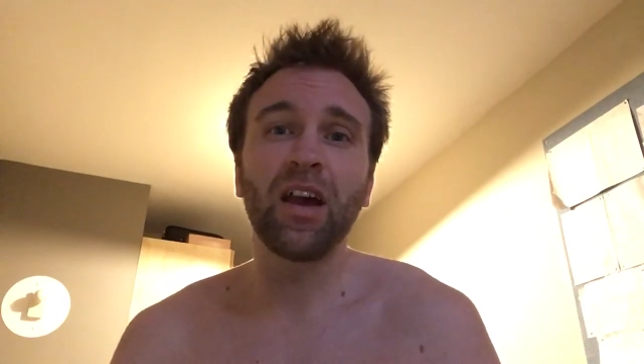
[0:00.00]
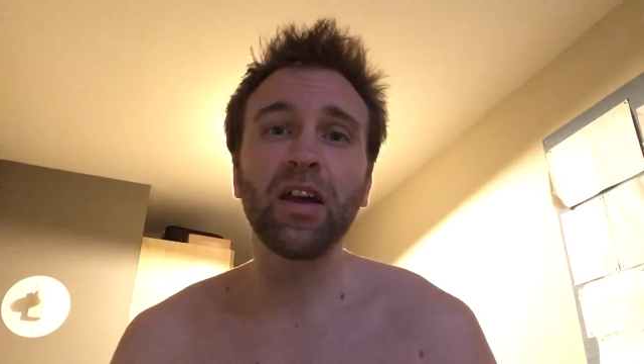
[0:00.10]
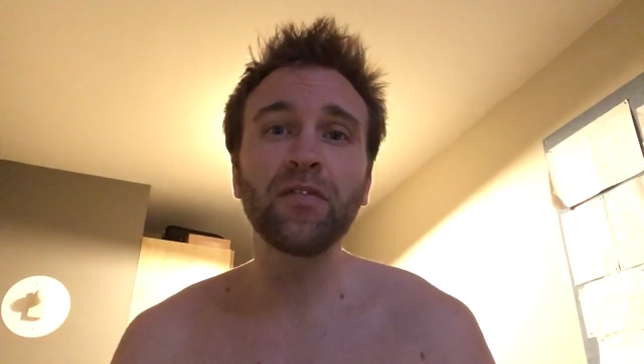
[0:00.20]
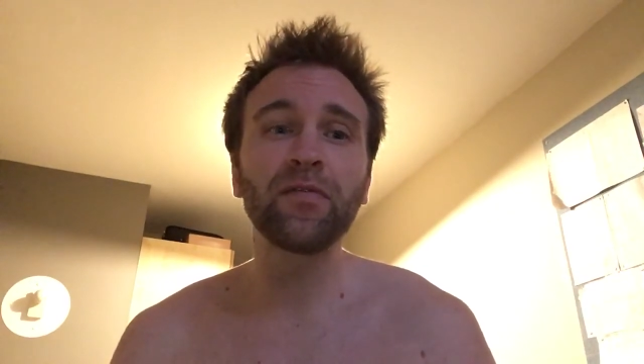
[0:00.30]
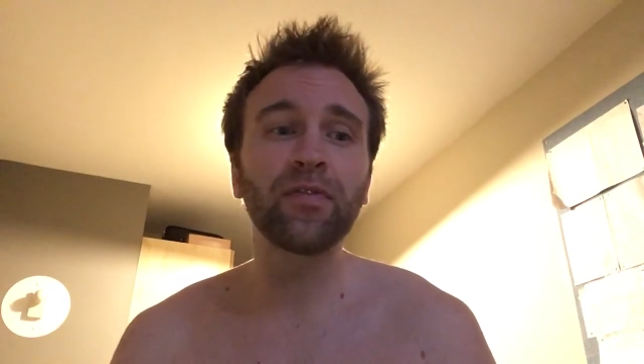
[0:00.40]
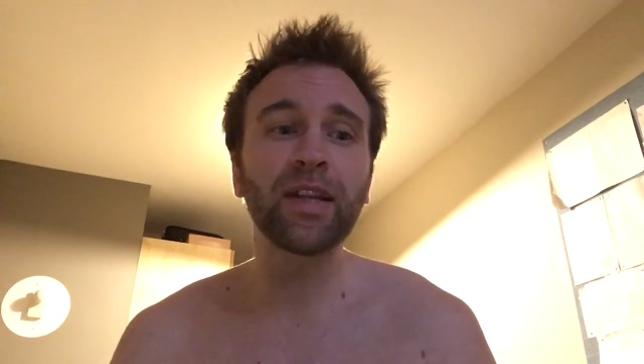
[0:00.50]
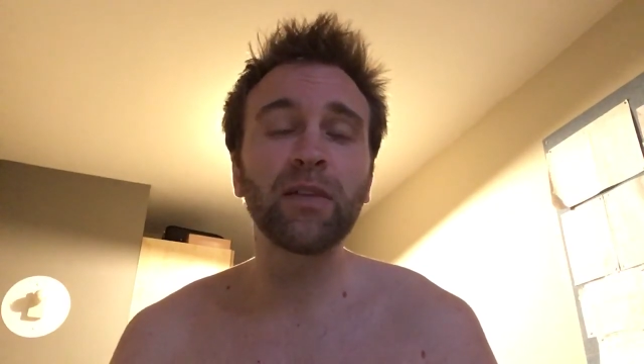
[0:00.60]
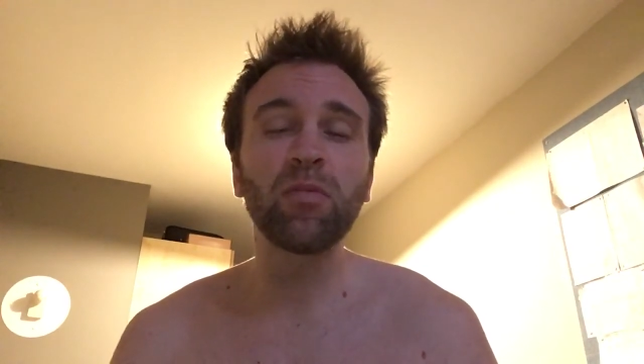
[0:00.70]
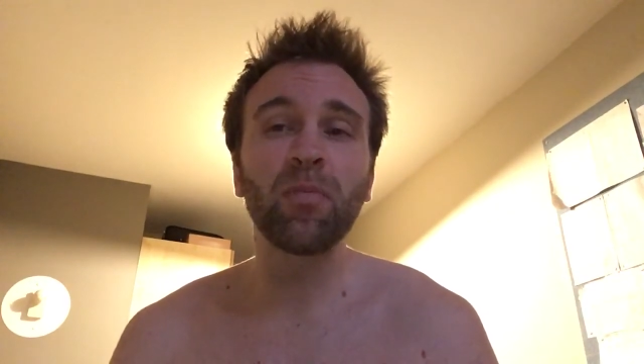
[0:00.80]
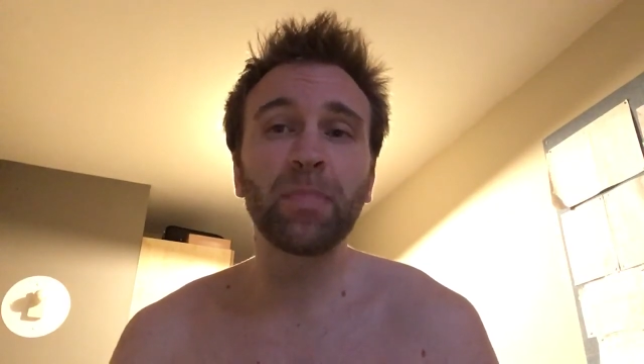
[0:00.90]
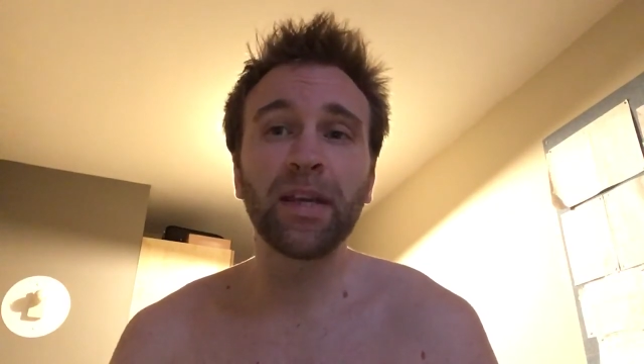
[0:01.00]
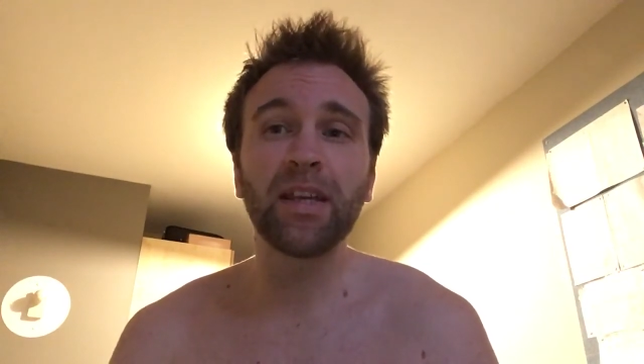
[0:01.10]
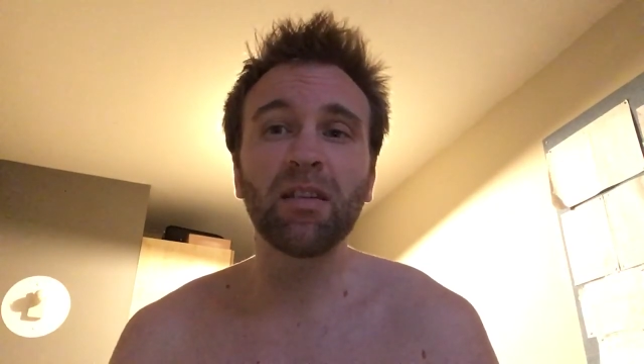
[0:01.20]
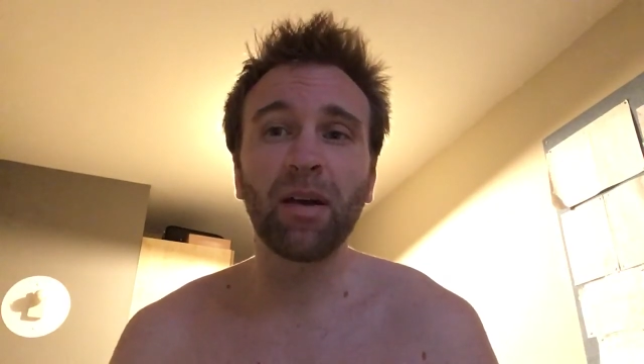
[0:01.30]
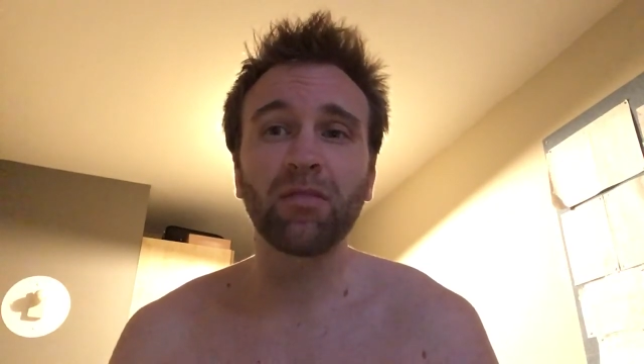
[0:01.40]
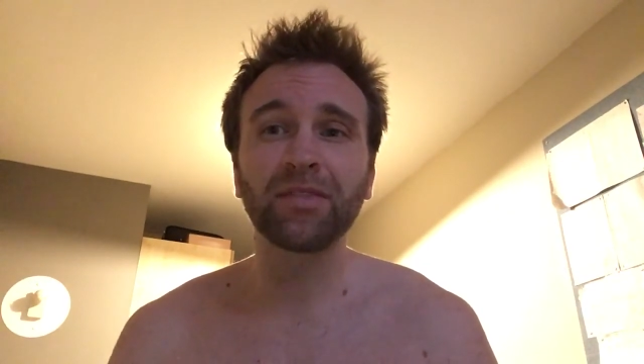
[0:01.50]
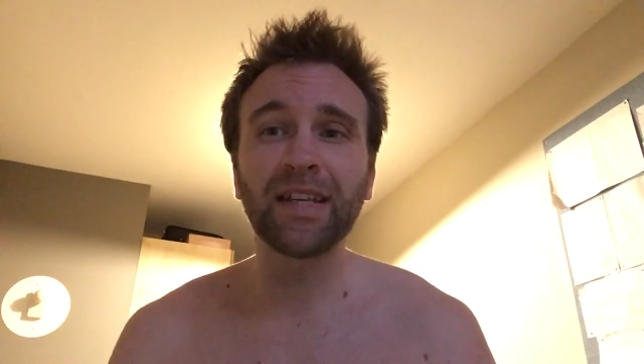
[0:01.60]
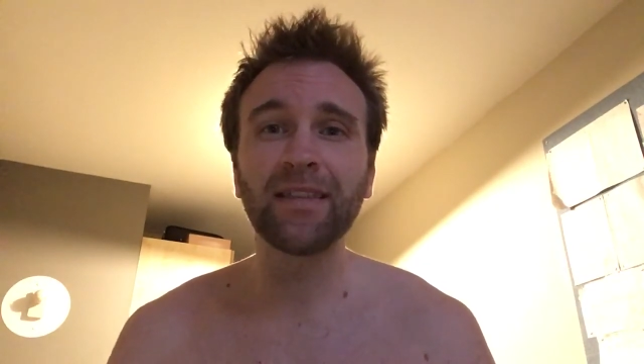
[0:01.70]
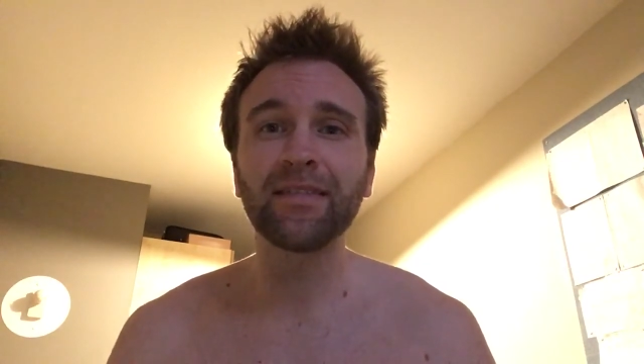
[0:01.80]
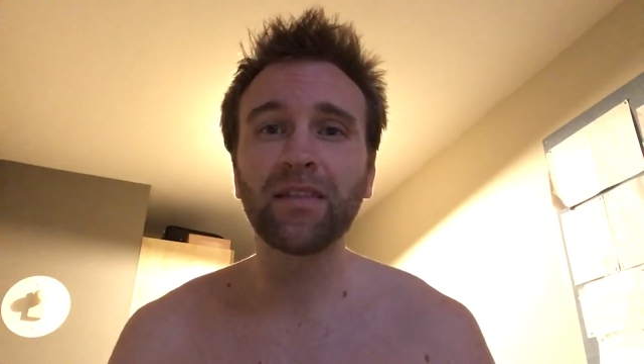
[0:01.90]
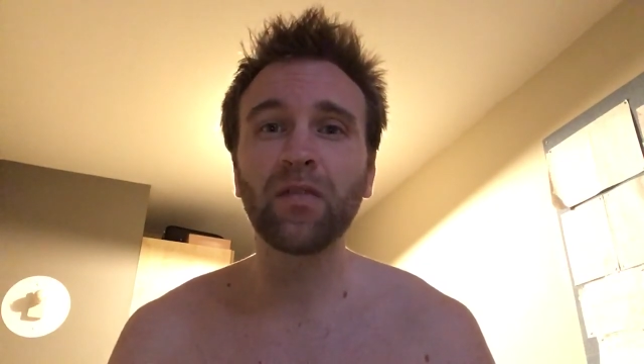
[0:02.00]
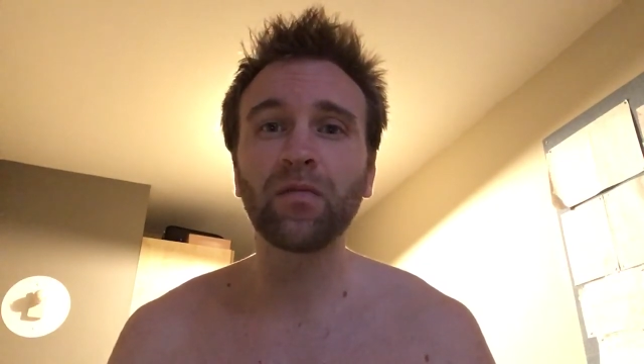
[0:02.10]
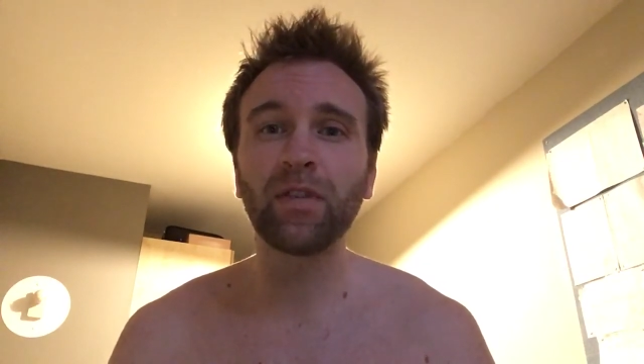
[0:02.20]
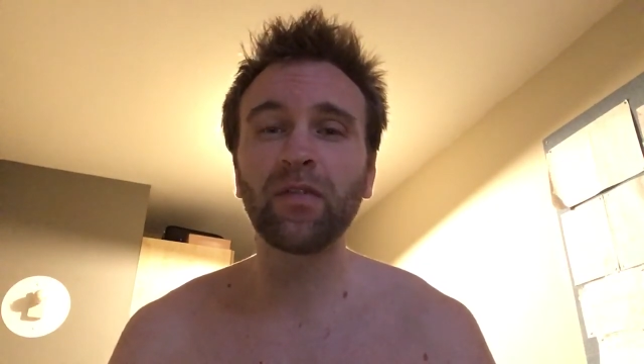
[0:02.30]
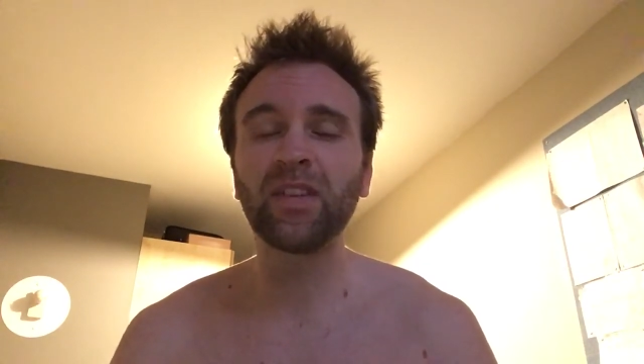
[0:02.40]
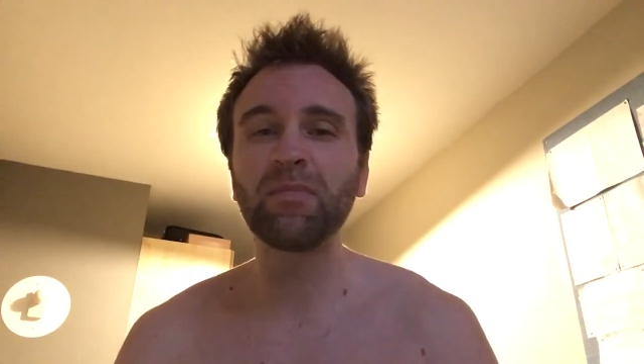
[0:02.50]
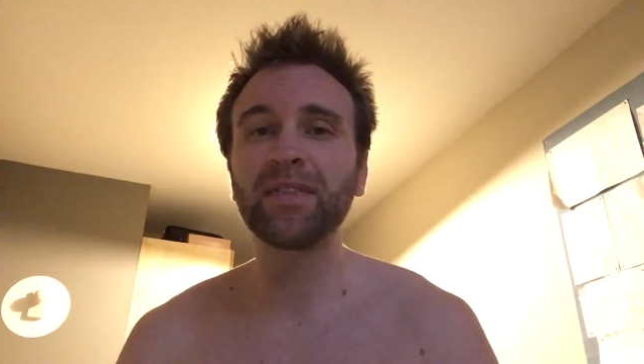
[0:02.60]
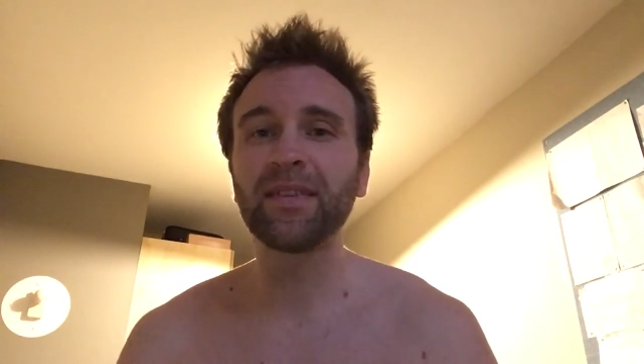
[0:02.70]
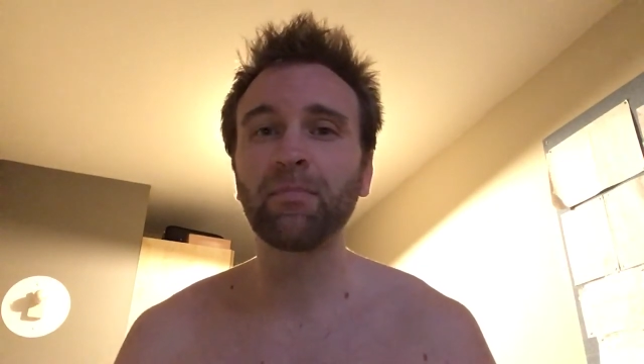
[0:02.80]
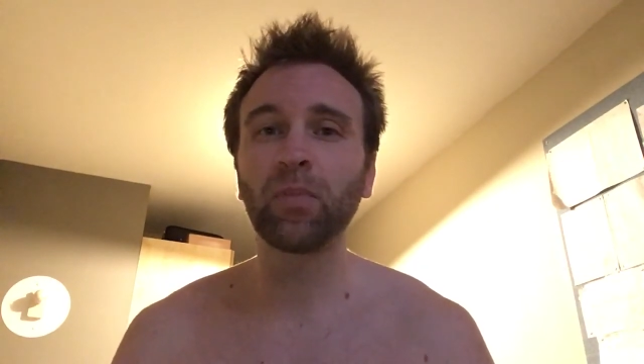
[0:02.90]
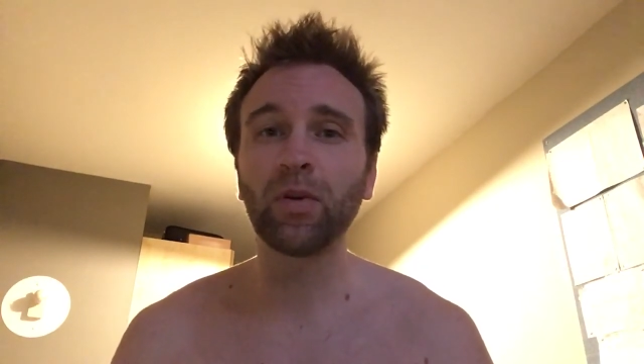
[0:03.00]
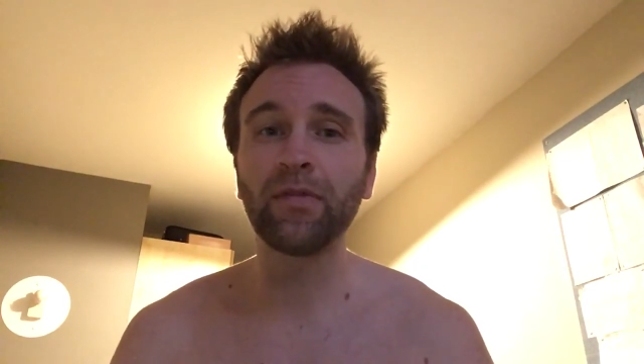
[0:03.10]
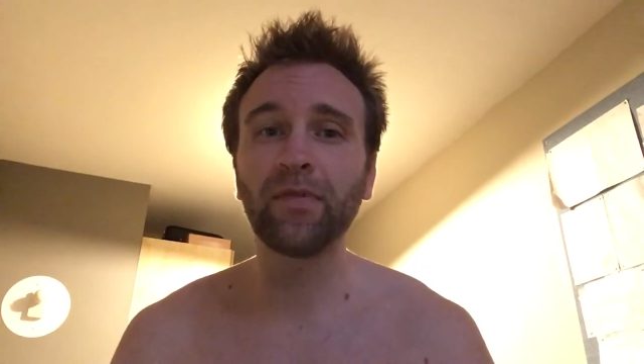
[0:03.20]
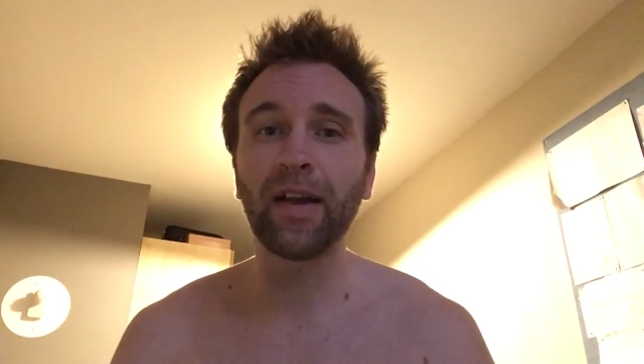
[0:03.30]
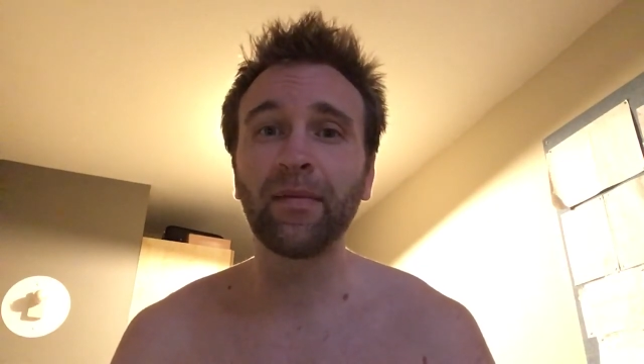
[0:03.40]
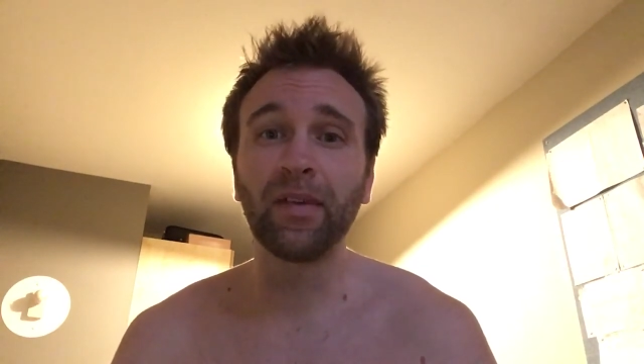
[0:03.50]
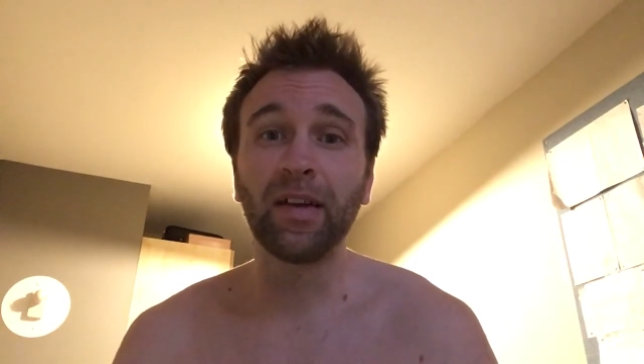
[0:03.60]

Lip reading: Hopefully we'll be about 10 stone, 15% body fat,